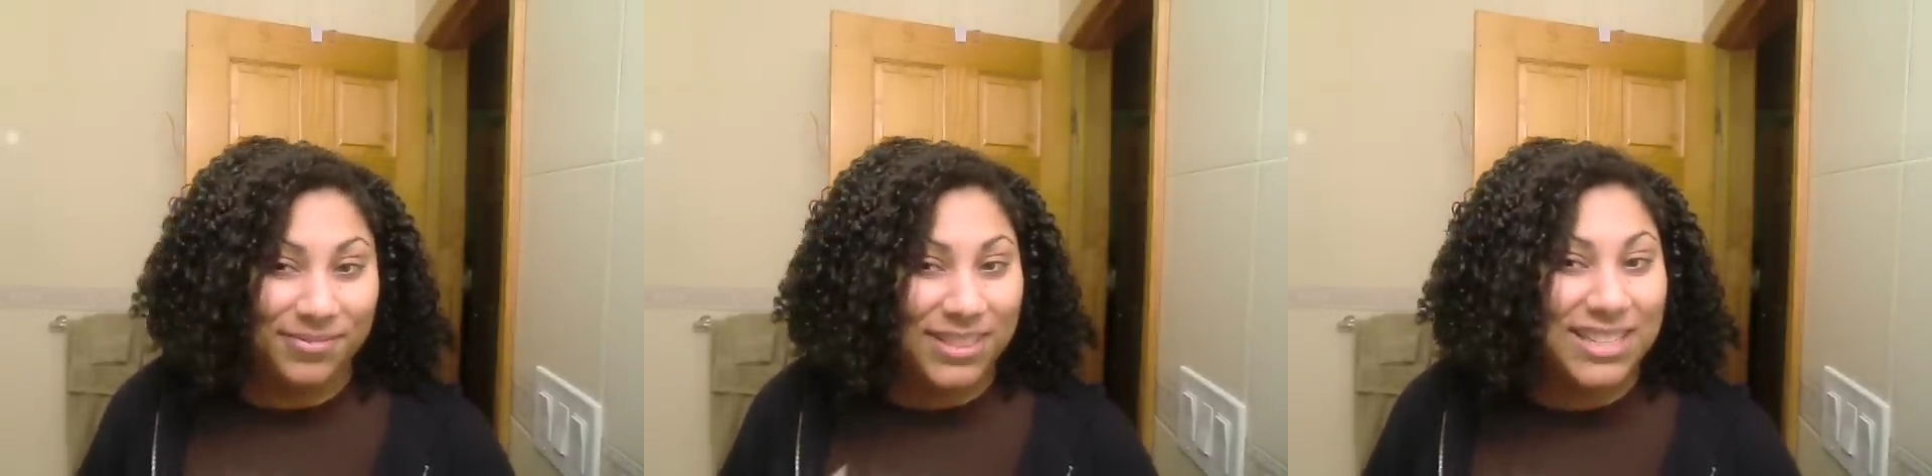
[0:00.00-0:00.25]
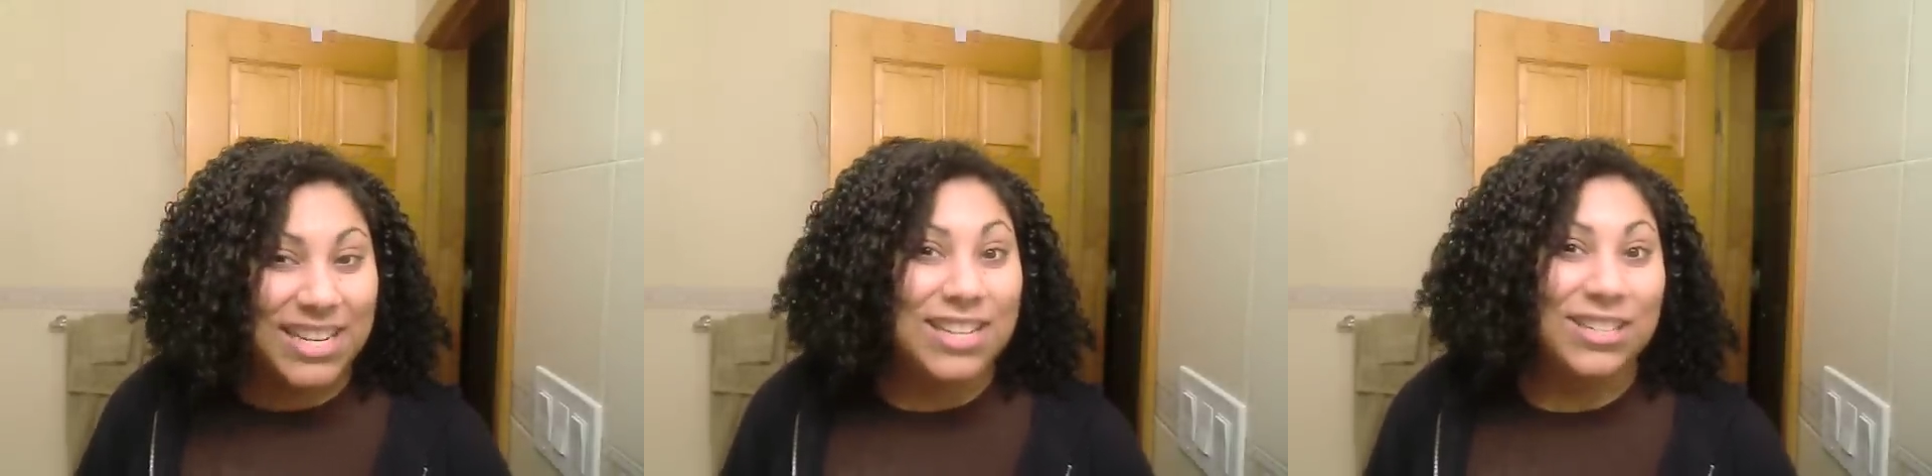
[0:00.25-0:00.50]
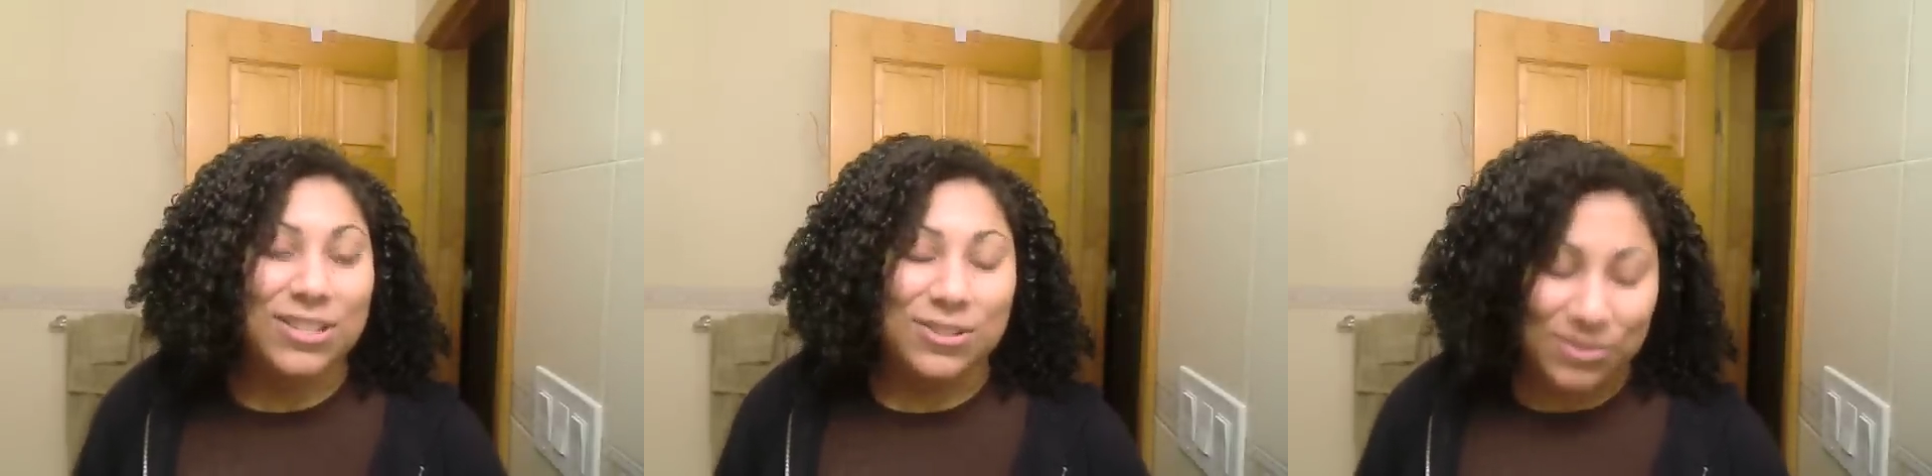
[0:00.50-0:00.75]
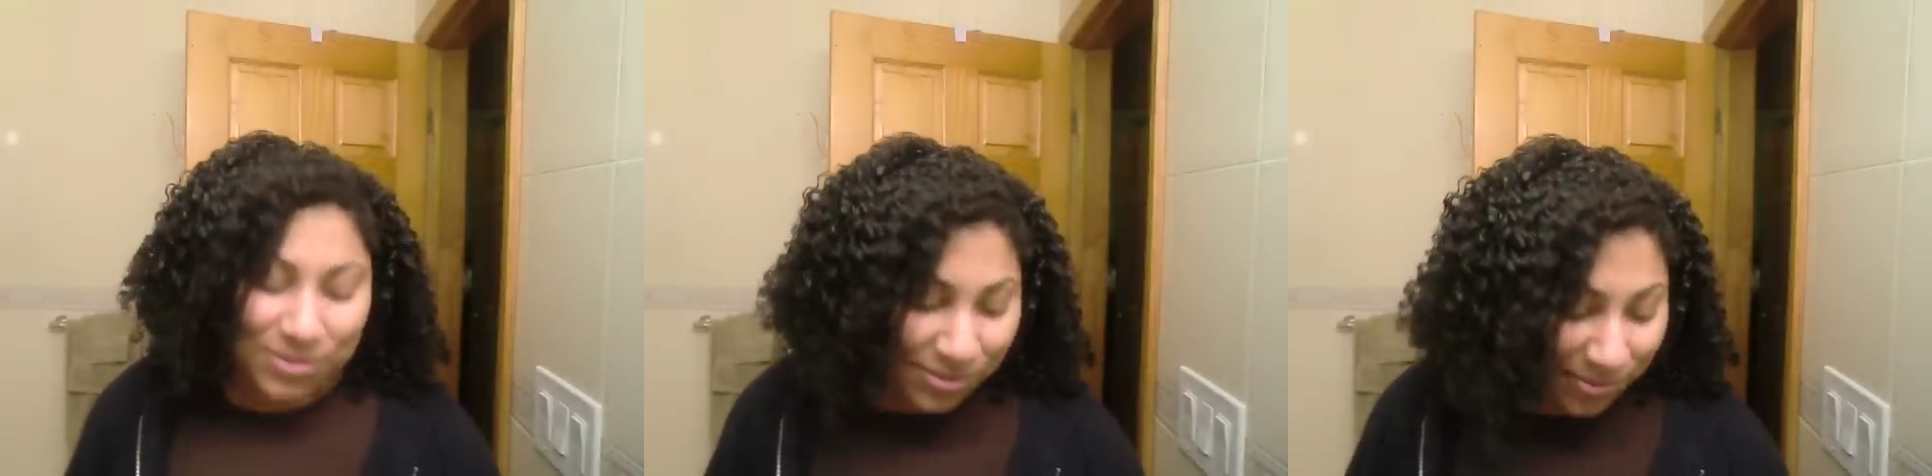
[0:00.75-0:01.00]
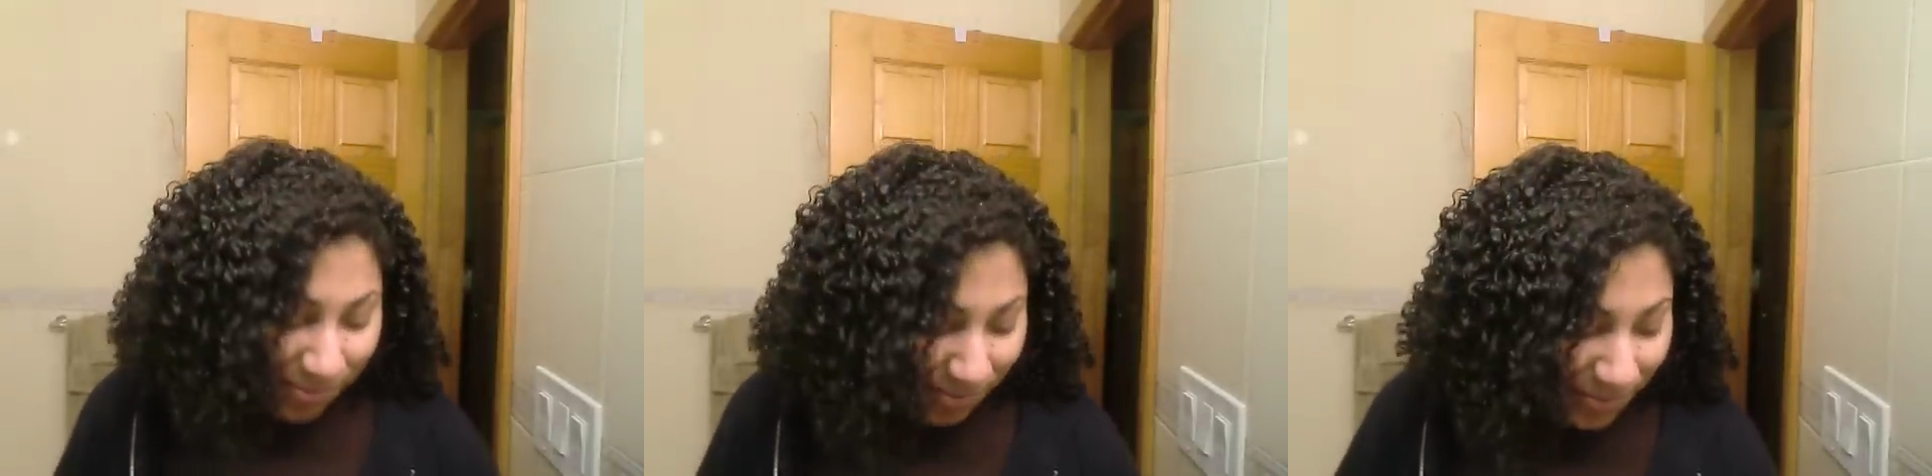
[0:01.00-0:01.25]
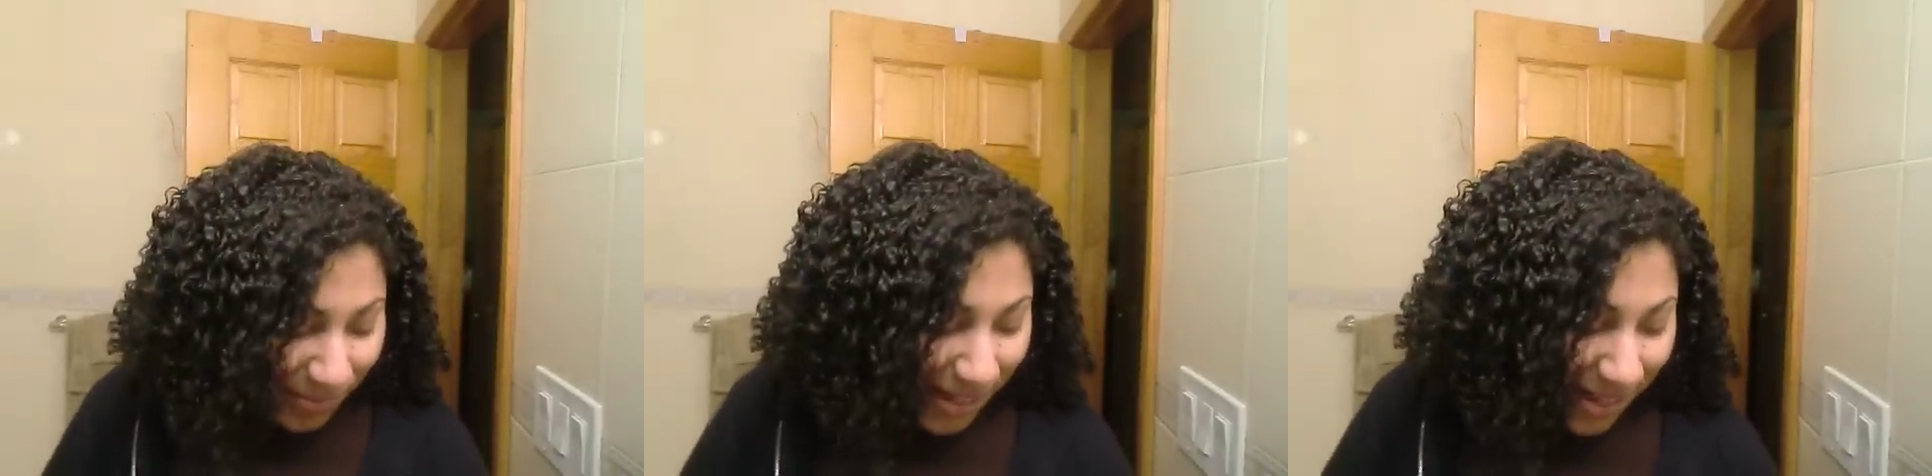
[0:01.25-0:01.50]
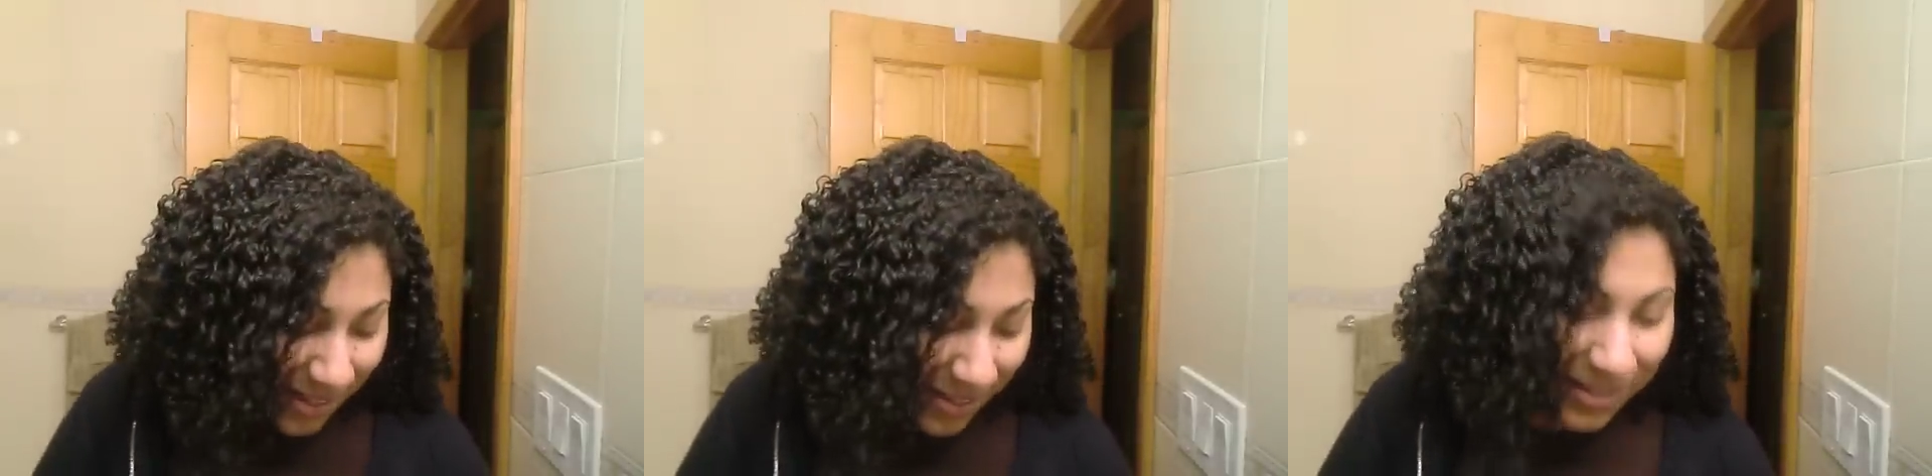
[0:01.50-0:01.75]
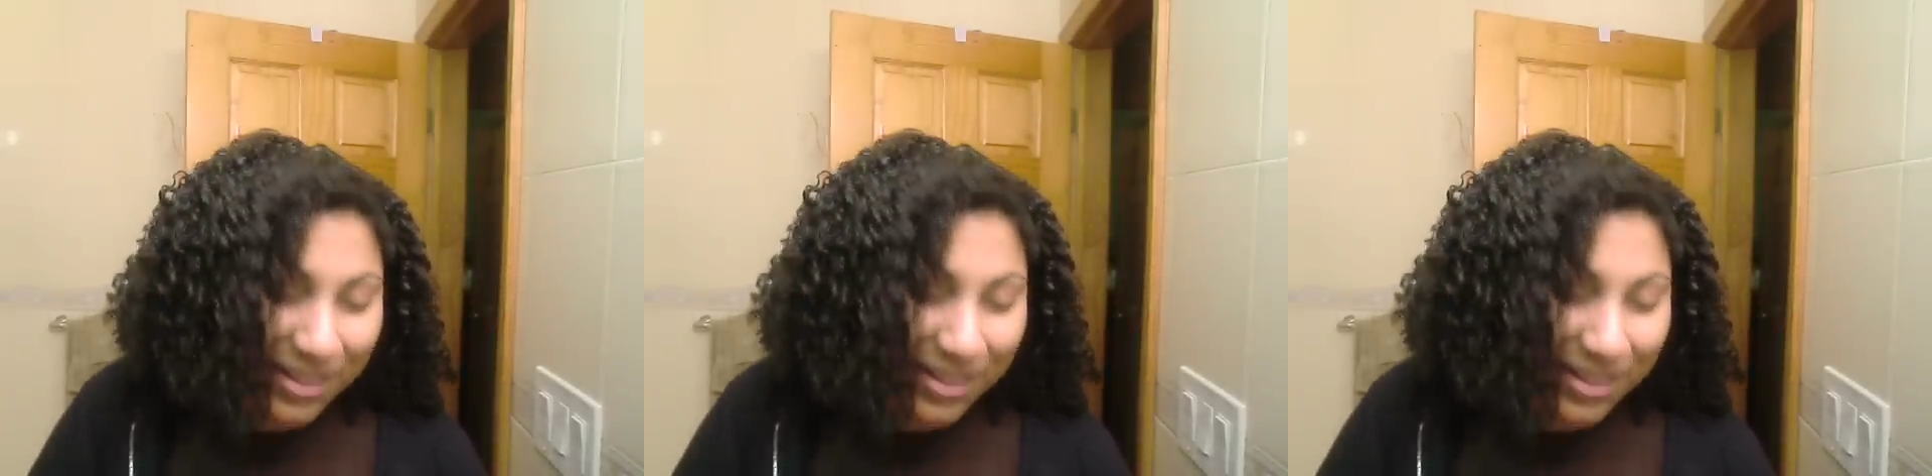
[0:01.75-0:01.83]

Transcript: She is so cool. But yes.